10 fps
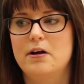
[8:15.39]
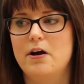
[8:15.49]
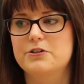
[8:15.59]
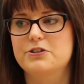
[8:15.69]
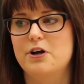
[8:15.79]

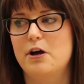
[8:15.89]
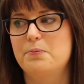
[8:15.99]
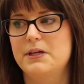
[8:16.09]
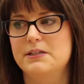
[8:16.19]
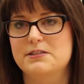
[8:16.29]
our
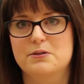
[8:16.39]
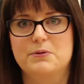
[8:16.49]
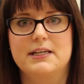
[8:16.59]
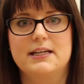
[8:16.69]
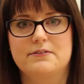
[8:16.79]
job means that
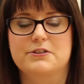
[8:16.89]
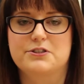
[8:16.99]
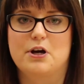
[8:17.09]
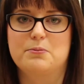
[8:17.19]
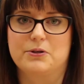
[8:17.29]
we never
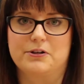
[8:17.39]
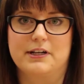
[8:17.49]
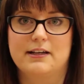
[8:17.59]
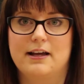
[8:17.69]
stop learning.